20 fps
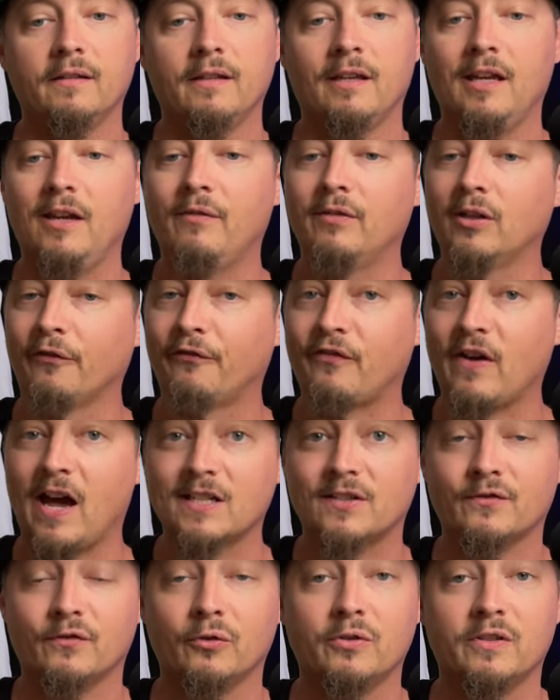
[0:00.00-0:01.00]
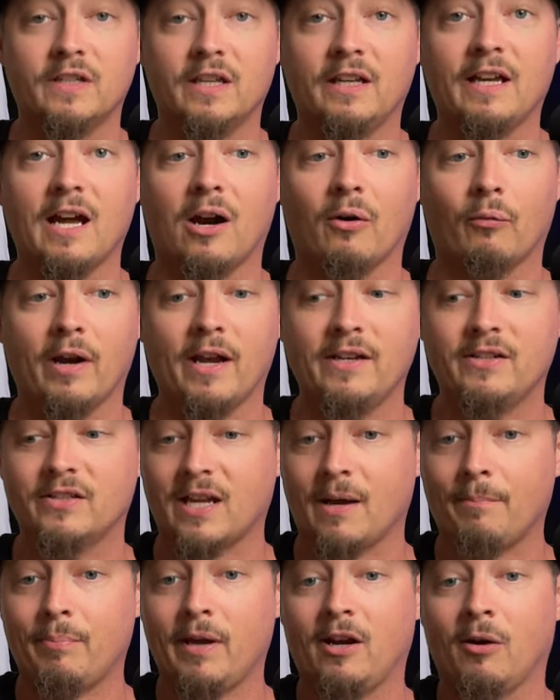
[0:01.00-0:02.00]
even though fast food's getting
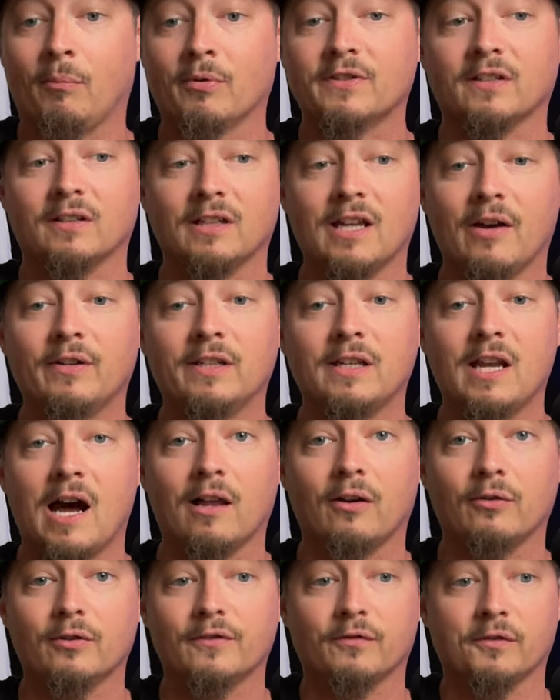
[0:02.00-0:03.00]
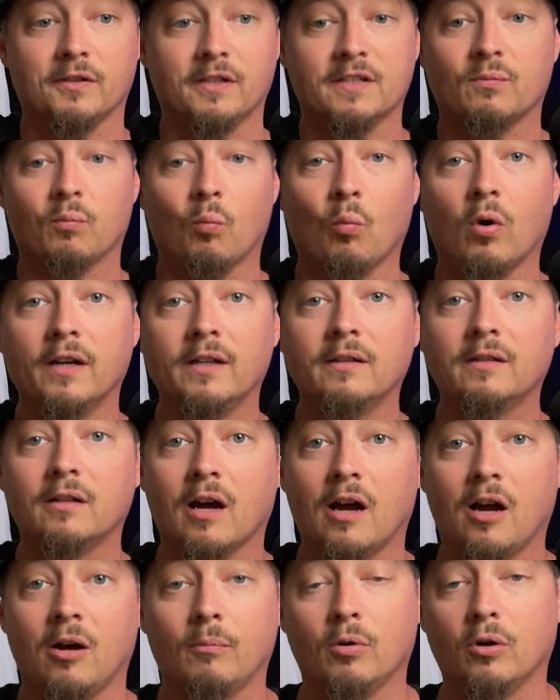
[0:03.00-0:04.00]
outrageous, I paid almost eleven dollars for this one
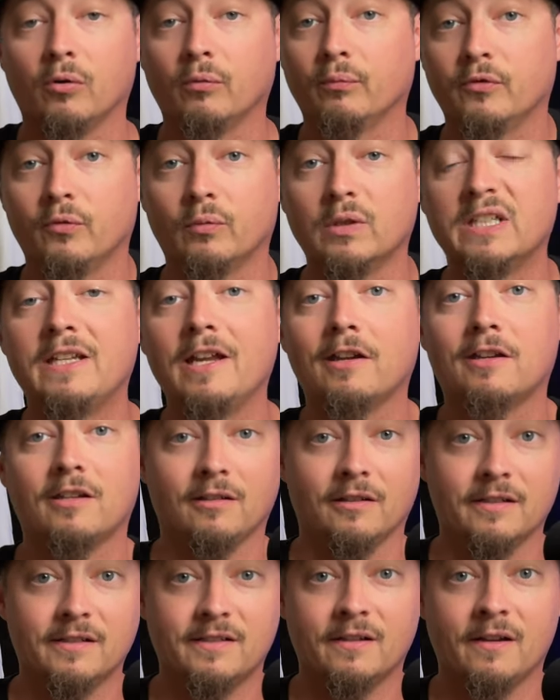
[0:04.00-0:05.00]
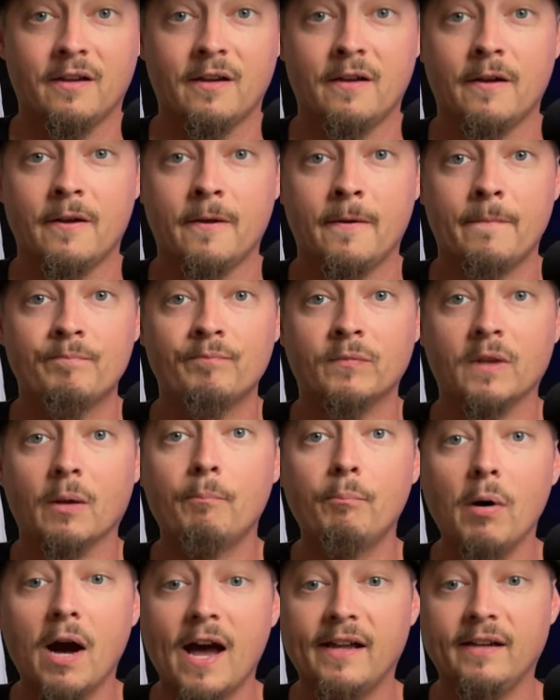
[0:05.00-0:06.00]
combo. It's ridiculous.
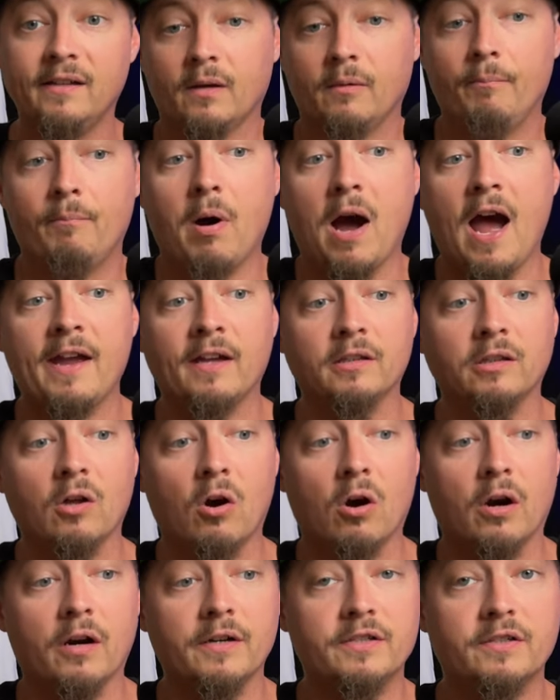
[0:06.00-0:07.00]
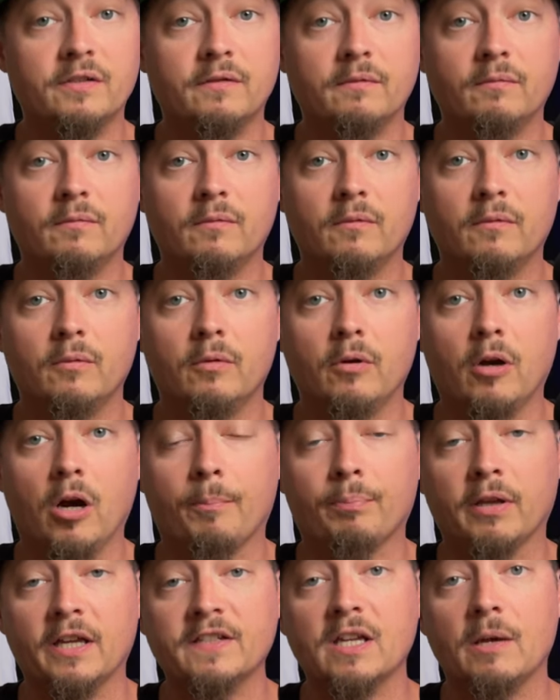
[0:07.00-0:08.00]
But by and large,
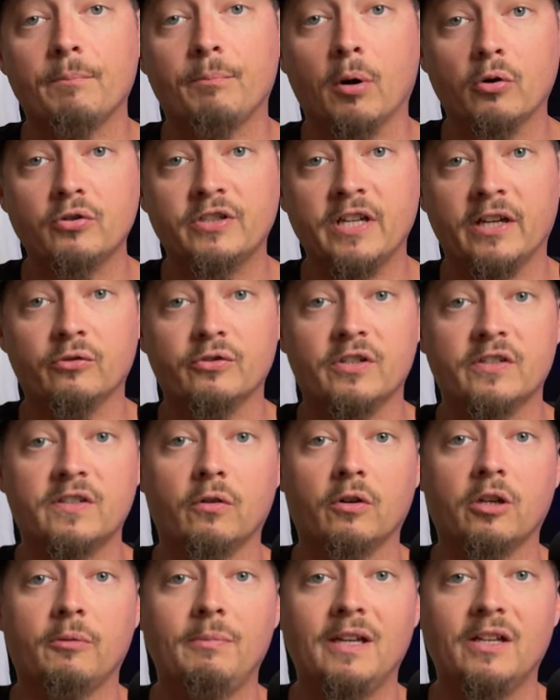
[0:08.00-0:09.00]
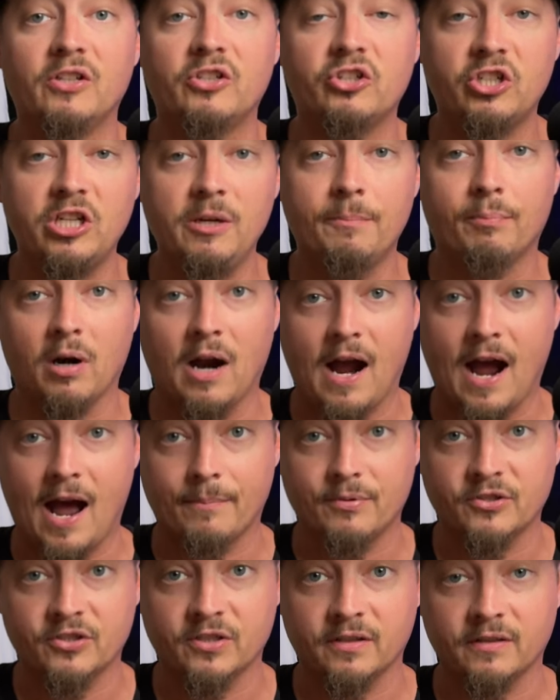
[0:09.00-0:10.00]
a place like Bojangles is still going to be a cheaper
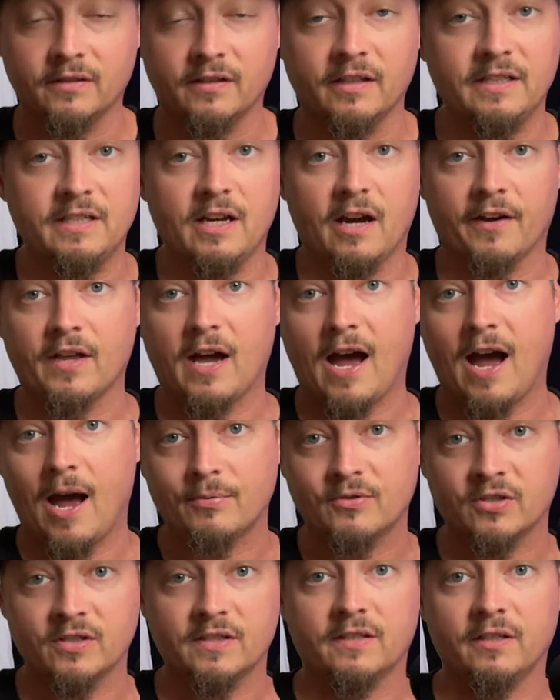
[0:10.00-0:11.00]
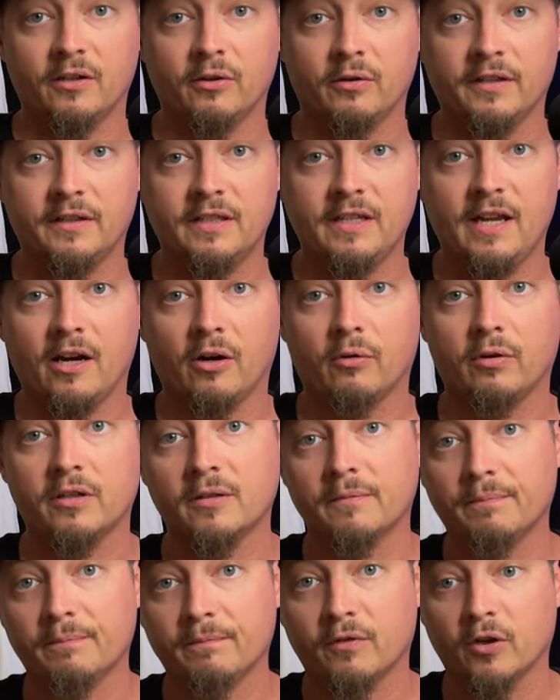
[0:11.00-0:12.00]
option than the other options that are in the
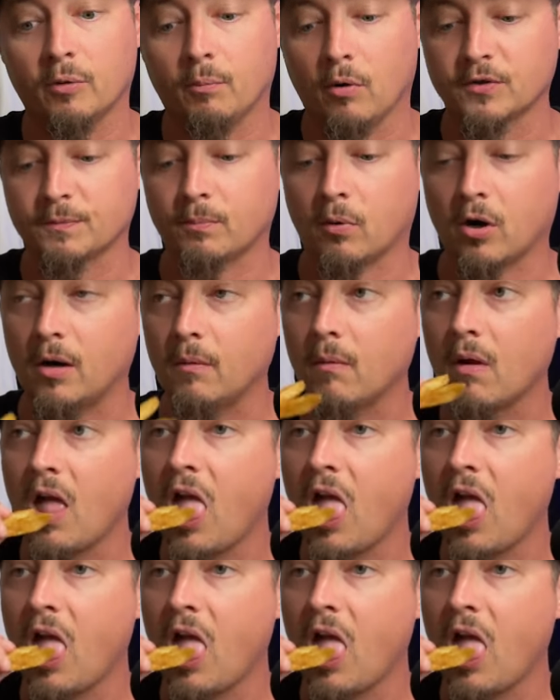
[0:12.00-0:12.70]
area for the most part.